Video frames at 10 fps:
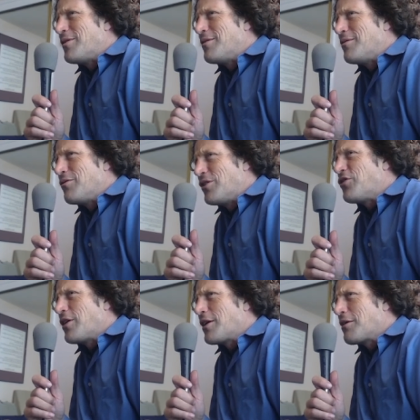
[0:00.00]

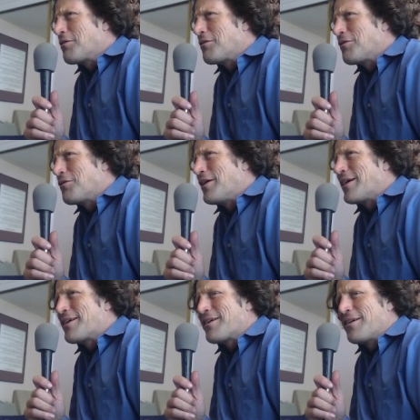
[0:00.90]
listening.
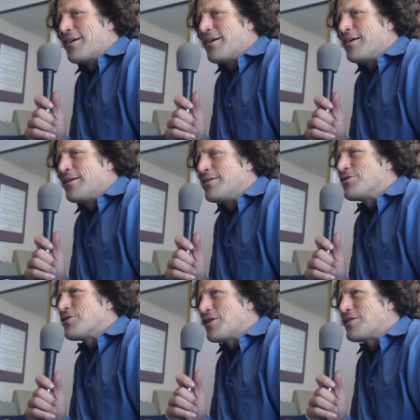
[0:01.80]
Like, there's a
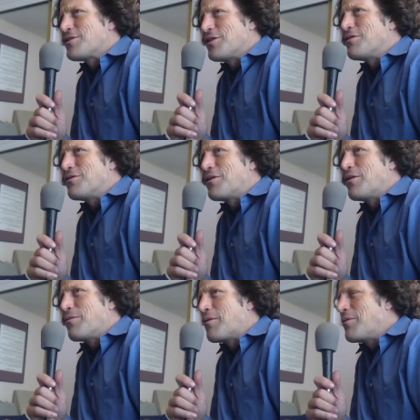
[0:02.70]
sense that,
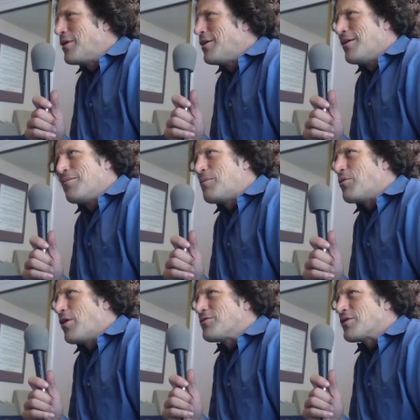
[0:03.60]
people
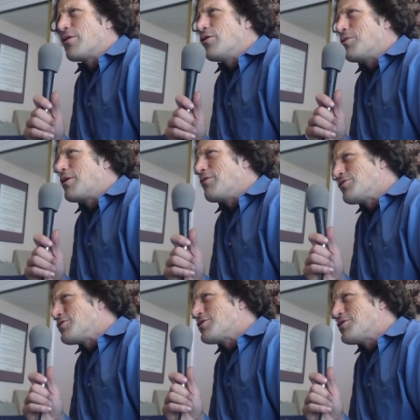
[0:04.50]
often say, oh, nobody
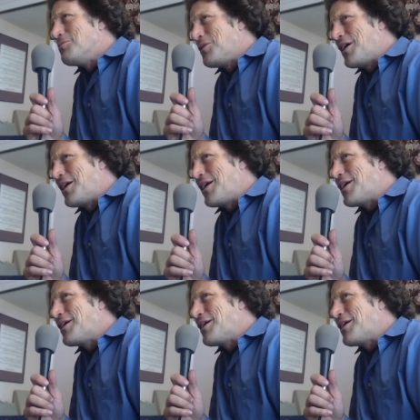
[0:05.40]
listens to me.